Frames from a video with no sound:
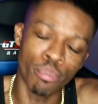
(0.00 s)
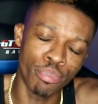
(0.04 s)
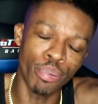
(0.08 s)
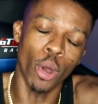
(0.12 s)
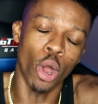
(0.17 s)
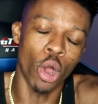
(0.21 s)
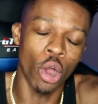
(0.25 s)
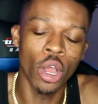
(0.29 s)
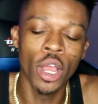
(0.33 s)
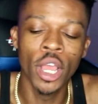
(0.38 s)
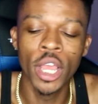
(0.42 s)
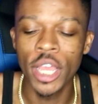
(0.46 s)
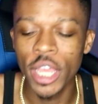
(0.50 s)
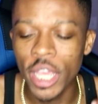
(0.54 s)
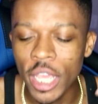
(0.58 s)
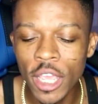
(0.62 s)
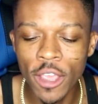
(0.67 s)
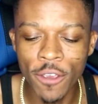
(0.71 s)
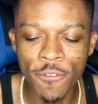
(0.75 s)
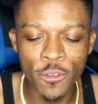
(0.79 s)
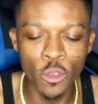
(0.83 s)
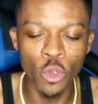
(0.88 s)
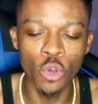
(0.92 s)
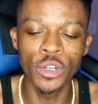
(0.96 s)
But
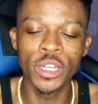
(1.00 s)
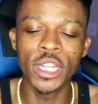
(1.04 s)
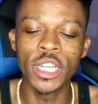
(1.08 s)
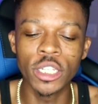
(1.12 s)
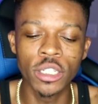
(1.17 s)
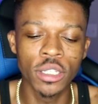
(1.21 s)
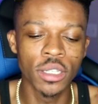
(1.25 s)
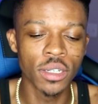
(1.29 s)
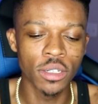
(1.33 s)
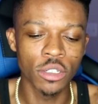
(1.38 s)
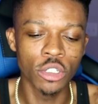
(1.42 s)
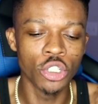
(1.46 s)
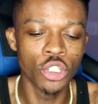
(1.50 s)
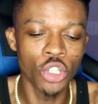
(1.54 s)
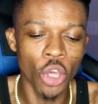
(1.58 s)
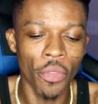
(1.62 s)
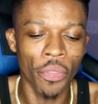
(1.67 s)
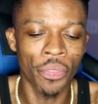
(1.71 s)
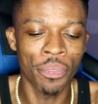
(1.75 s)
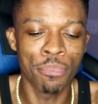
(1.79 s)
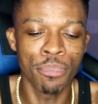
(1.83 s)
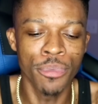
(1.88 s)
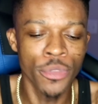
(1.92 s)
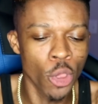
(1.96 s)
if you did
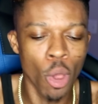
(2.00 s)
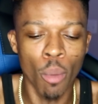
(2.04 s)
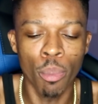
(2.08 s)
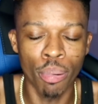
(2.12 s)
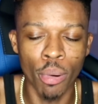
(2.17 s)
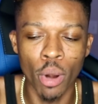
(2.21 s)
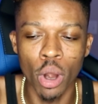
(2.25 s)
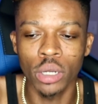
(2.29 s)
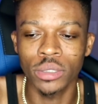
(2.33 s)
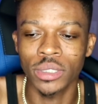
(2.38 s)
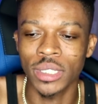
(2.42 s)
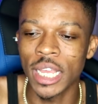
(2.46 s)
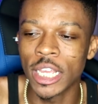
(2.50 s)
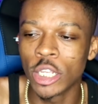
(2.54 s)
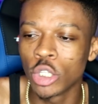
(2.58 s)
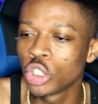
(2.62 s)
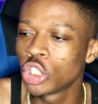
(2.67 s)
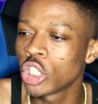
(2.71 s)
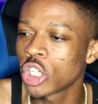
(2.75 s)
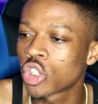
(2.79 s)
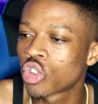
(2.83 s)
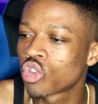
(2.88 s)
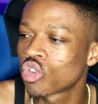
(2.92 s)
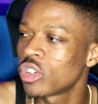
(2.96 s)
your your part and you
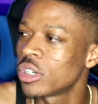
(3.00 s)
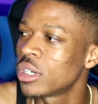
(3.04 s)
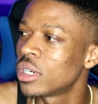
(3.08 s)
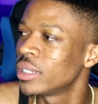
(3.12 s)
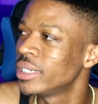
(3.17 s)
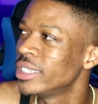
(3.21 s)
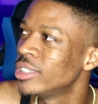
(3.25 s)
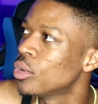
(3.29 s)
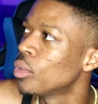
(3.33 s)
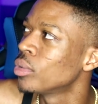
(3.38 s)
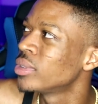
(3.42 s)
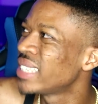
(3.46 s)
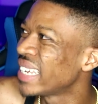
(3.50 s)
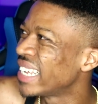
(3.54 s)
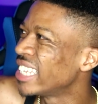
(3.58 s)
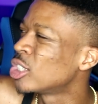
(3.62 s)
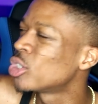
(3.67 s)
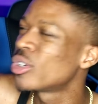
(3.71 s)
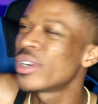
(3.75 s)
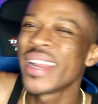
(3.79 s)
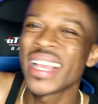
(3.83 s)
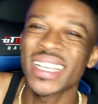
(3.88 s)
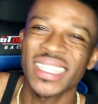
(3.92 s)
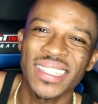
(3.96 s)
just trying to you know take it
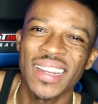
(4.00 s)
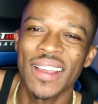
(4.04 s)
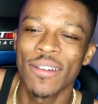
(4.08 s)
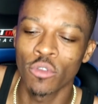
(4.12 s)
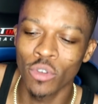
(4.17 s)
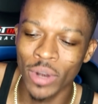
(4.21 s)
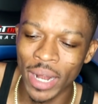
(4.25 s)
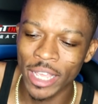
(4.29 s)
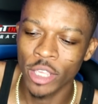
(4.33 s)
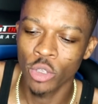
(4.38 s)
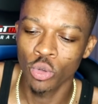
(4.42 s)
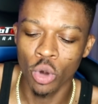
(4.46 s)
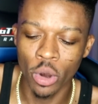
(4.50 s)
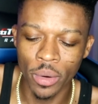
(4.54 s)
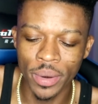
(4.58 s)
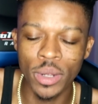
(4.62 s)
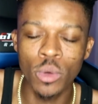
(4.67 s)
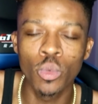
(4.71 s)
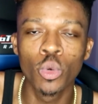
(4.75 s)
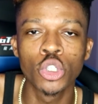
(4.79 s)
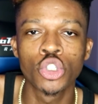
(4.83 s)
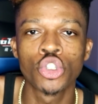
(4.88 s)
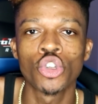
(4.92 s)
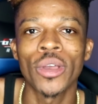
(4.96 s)
to the next level like you already
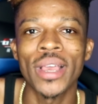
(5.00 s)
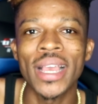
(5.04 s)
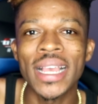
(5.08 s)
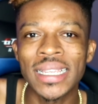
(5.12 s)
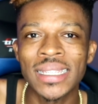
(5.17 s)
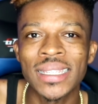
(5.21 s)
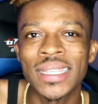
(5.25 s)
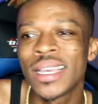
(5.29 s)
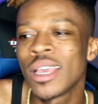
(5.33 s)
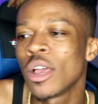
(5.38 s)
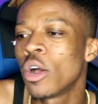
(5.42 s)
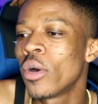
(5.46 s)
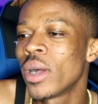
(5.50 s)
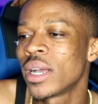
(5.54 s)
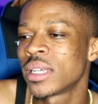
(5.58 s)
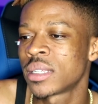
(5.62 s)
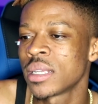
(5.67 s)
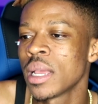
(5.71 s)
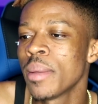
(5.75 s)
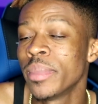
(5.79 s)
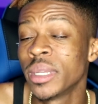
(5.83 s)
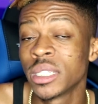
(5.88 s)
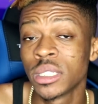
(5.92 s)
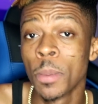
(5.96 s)
wrote your essay or
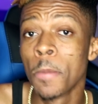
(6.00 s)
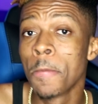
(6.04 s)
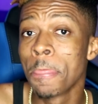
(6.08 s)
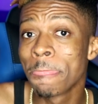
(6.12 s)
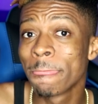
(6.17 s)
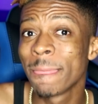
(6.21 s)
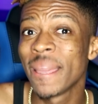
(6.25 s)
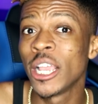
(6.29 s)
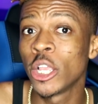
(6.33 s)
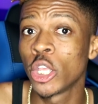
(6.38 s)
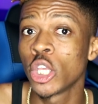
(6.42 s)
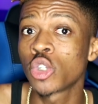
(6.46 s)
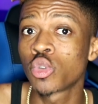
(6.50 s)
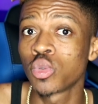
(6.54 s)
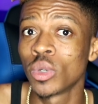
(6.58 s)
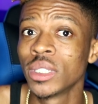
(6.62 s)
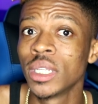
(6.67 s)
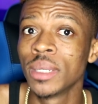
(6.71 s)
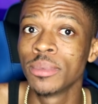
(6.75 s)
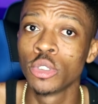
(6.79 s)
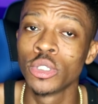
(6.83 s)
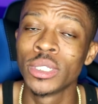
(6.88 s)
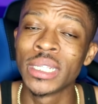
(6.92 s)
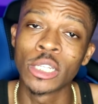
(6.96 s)
assignment and just want
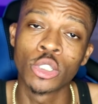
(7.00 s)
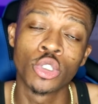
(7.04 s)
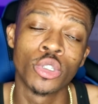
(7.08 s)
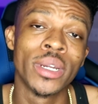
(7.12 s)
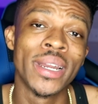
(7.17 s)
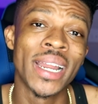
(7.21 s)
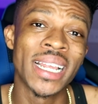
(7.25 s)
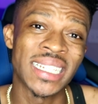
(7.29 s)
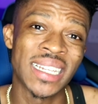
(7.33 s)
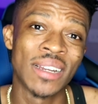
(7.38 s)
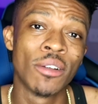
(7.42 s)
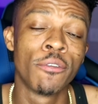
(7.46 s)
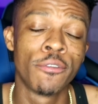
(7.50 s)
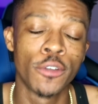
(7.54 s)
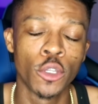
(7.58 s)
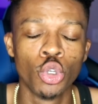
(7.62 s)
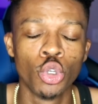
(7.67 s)
them to take to the next level for